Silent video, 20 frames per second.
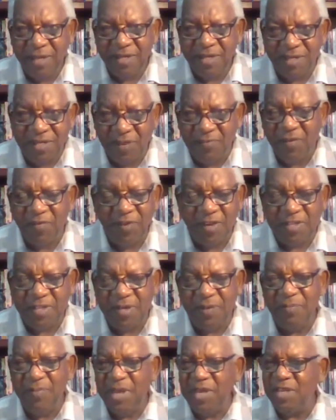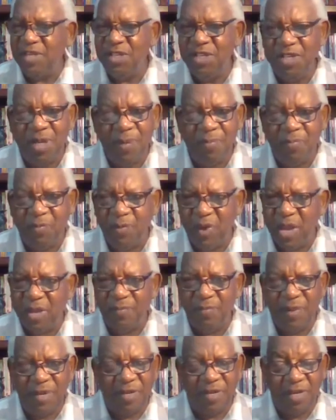Some of us are made
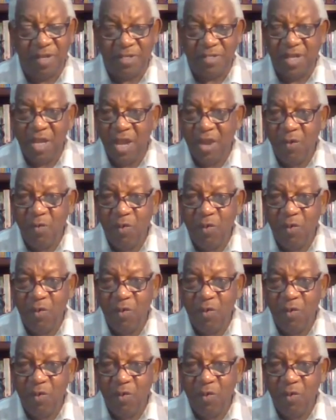shipwreck because